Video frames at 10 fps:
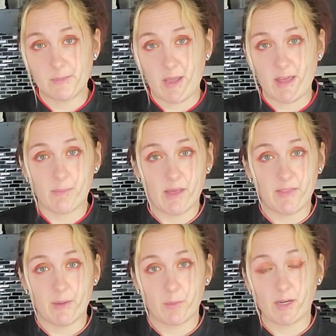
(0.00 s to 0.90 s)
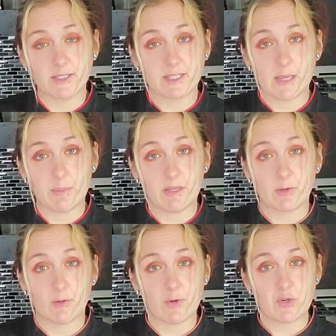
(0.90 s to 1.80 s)
bath method where I just keep it in the
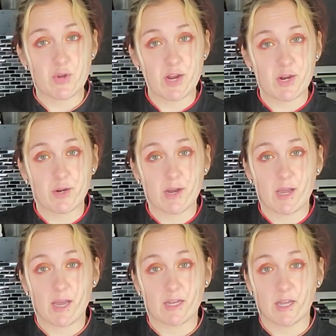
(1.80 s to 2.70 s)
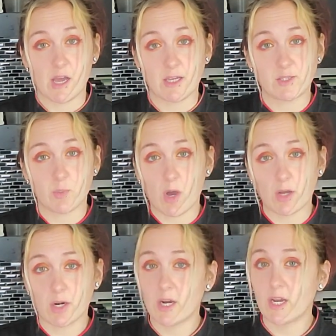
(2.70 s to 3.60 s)
refrigerator on ice
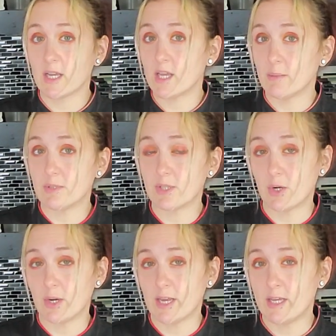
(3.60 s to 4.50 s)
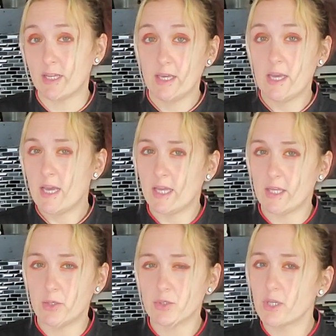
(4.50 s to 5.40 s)
water and keep stirring it. And it
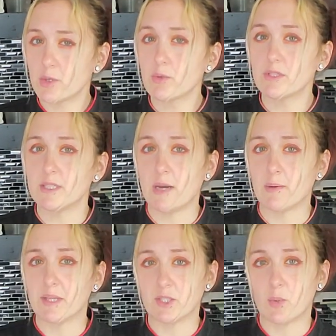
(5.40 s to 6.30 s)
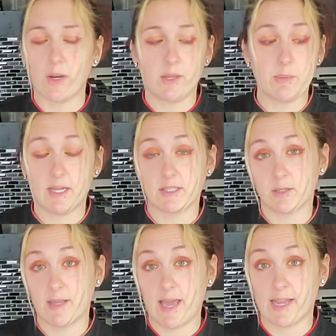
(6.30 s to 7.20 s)
usually cools down within 20 minutes
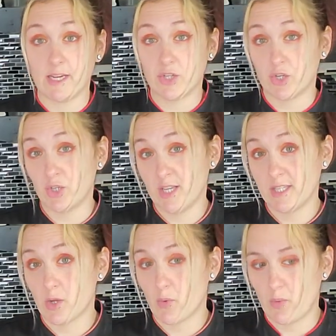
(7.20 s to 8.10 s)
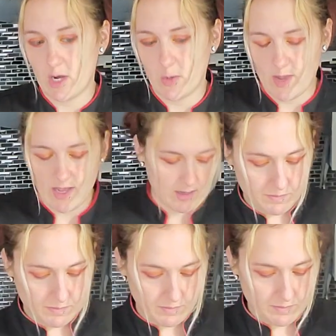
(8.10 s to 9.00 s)
so that I can churn this right away.
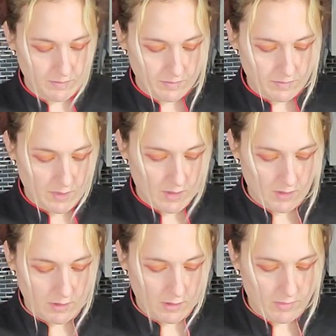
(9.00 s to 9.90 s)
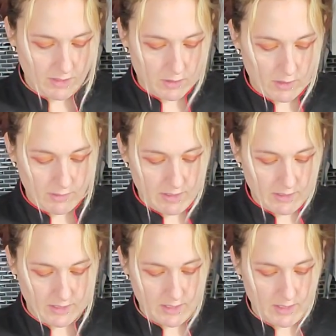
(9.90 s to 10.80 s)
A little bit of cream at a
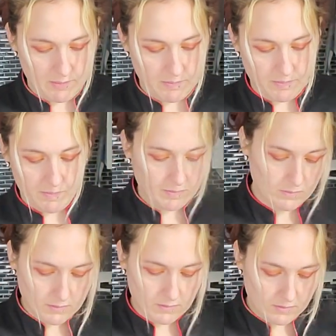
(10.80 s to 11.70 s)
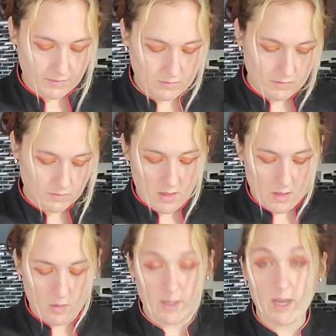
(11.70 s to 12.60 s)
time.
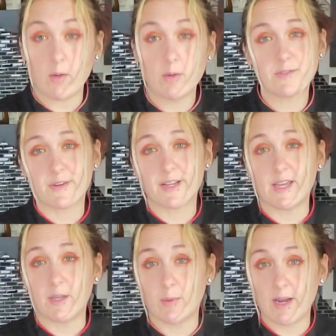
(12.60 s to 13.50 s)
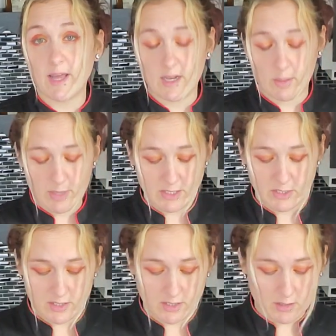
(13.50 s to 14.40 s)
Oh, and I always forget, you wanna add a pinch
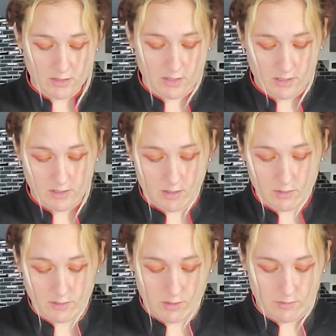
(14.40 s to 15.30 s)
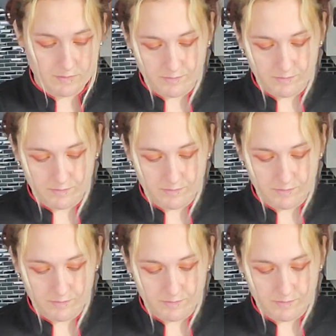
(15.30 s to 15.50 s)
of salt to this also.